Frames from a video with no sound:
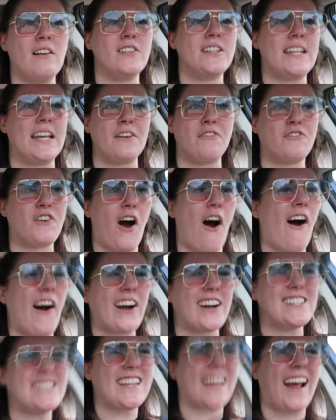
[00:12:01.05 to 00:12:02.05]
Bell gift
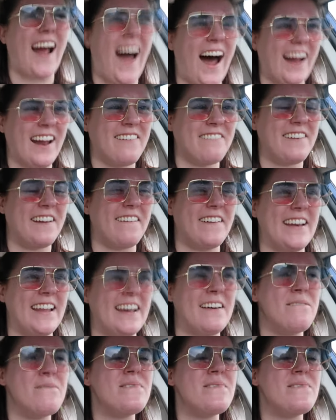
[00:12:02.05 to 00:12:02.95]
cards? Like, I have no idea.